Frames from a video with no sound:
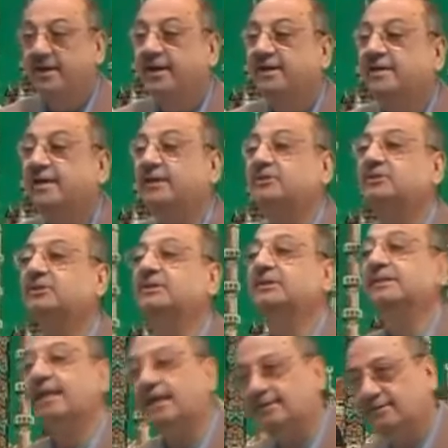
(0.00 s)

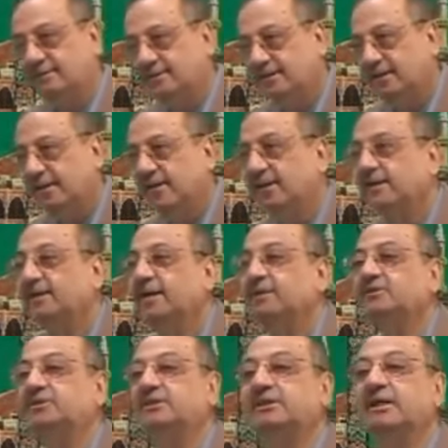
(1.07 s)
Nasiyat,
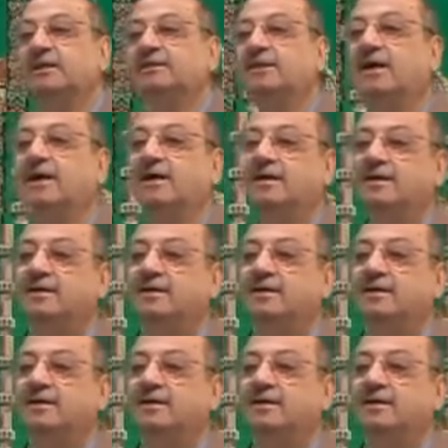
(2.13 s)
nasiyata,